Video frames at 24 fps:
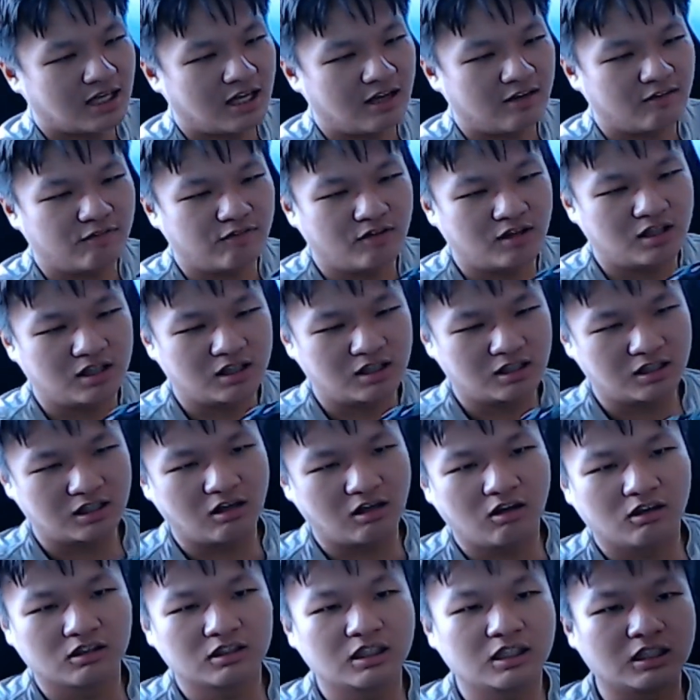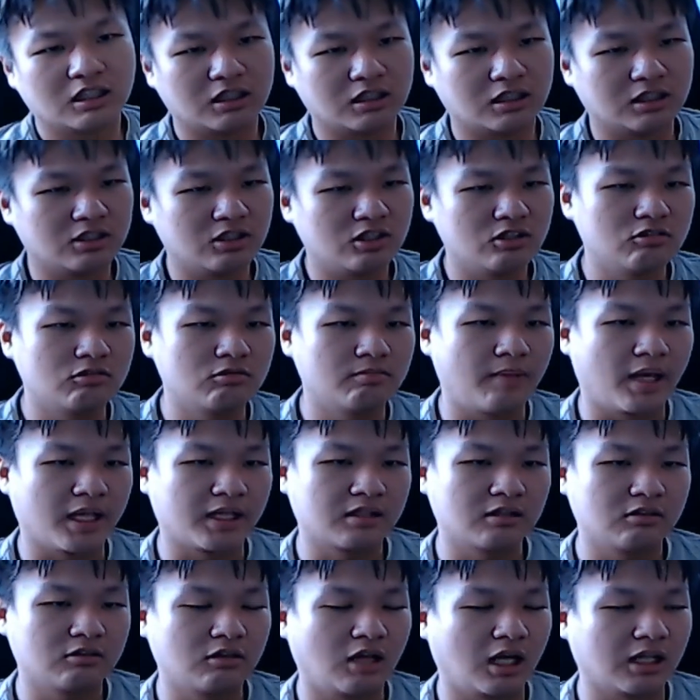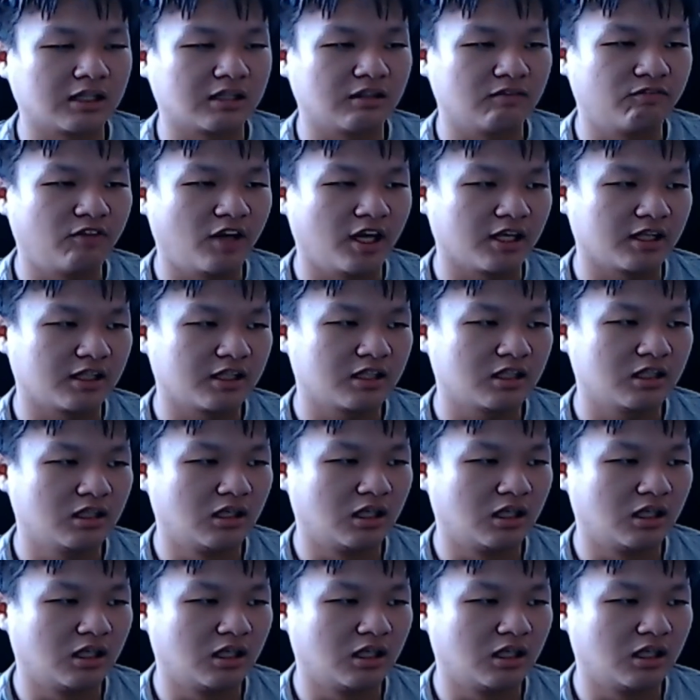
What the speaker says: I've ordered a new metal artifact